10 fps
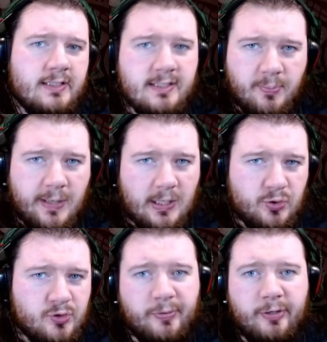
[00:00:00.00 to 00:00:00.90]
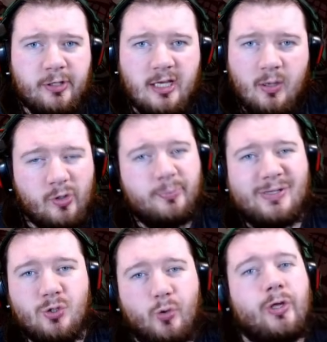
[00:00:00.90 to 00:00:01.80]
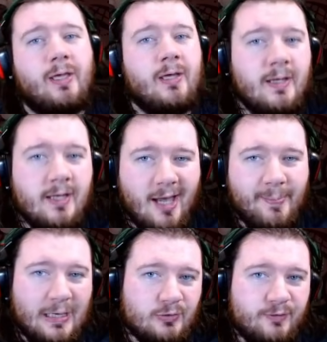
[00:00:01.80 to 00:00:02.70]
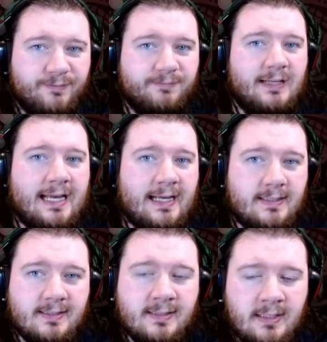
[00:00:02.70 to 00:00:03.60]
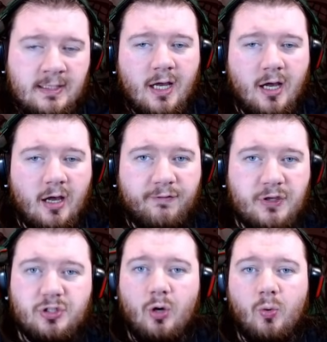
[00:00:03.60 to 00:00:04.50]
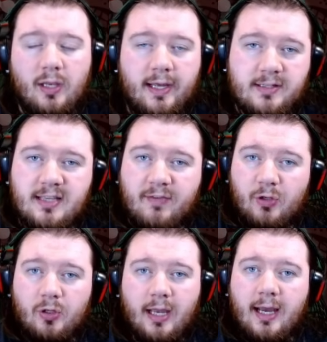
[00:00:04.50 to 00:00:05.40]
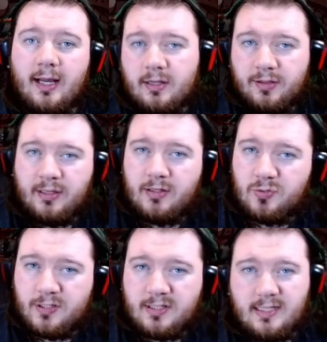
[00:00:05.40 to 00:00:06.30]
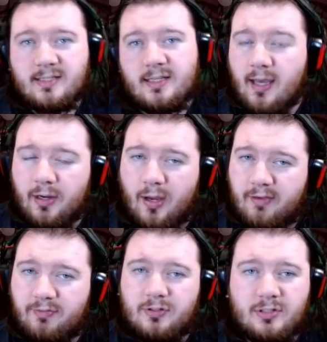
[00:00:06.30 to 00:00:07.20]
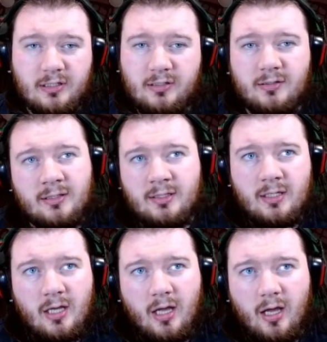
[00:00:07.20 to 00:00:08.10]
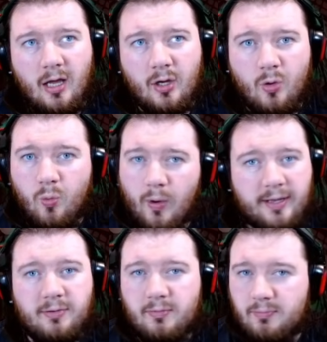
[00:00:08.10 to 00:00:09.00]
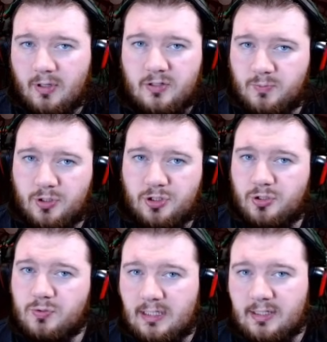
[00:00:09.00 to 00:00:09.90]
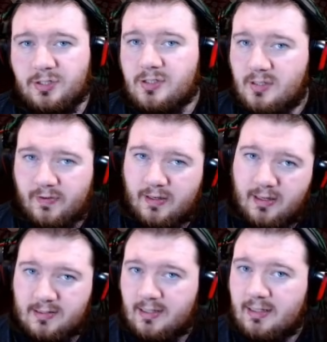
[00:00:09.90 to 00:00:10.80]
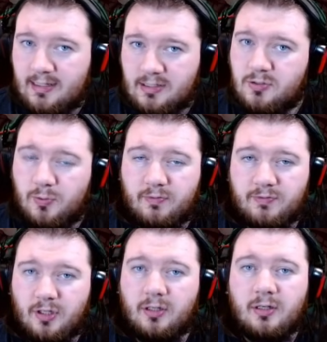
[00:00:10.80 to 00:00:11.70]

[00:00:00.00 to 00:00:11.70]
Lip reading: in the Paradox community, and we're going to be talking about flags. First though, let us have a look at the Twitter teaser. I know I haven't done quite as much due diligence as I need to have done